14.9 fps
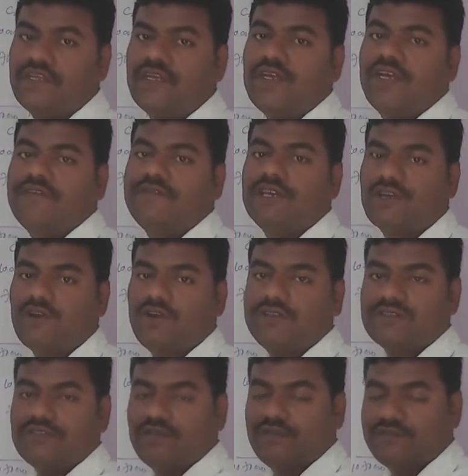If
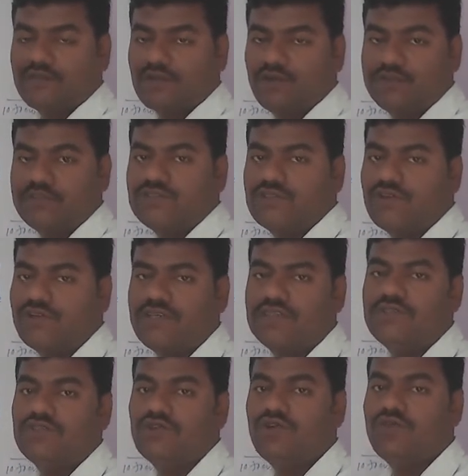the clothing stock is
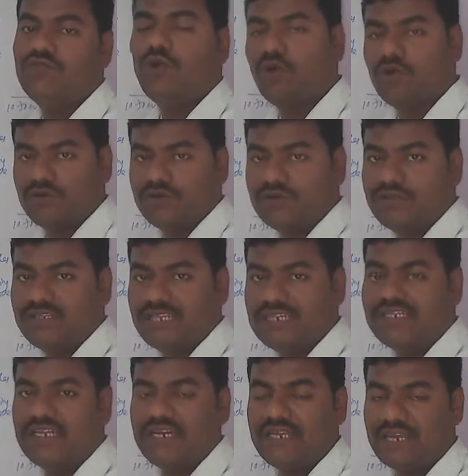showed more than the
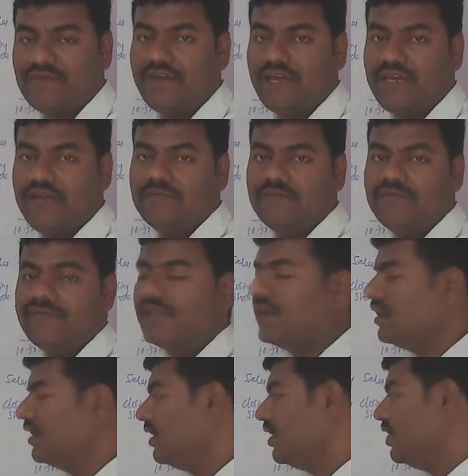real value,
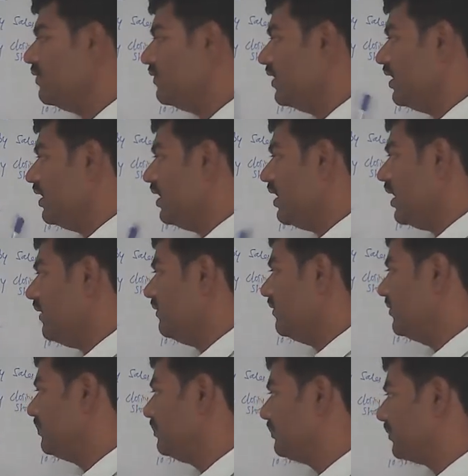it will have
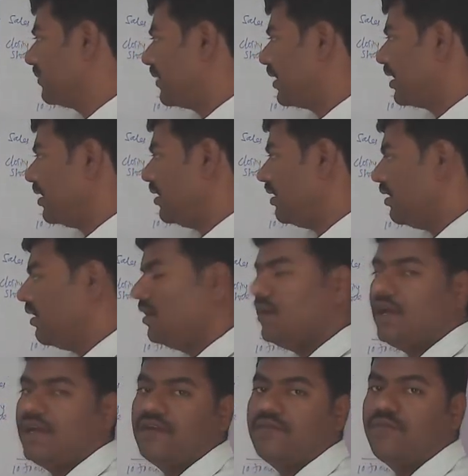
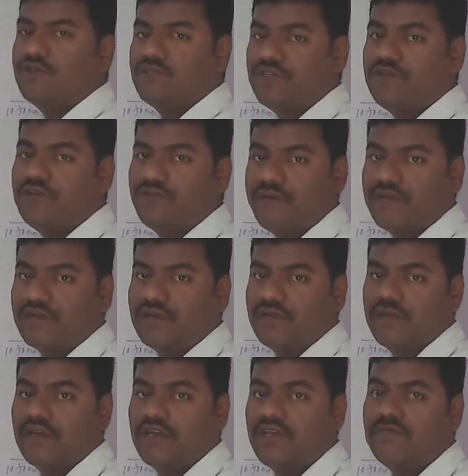an positive effect.
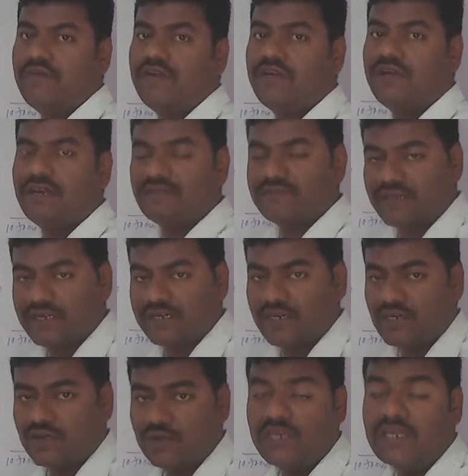It will result into
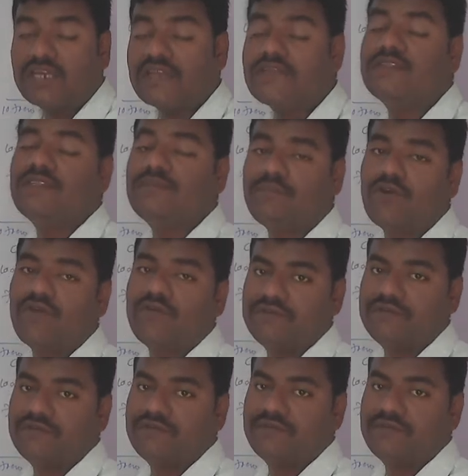increase in the profits.